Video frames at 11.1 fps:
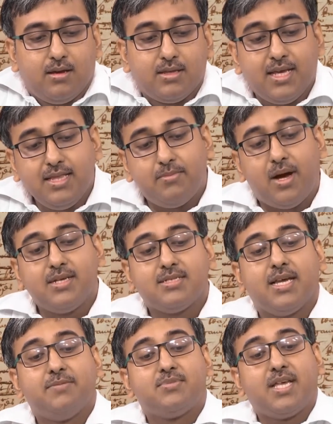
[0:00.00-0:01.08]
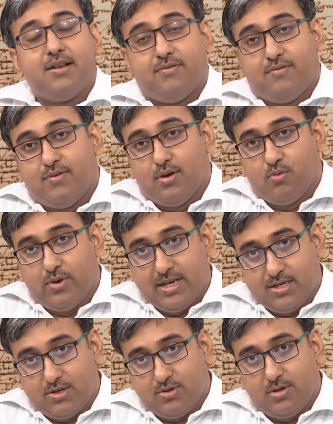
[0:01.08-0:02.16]
Then the master himself went
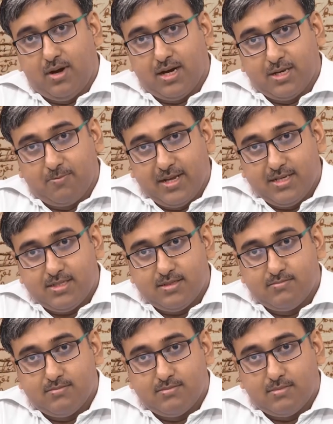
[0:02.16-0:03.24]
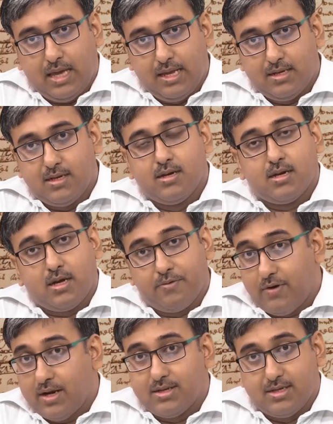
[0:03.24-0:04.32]
to the marketplace and
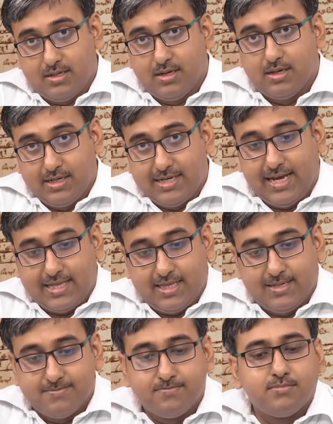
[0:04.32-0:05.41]
confronted death.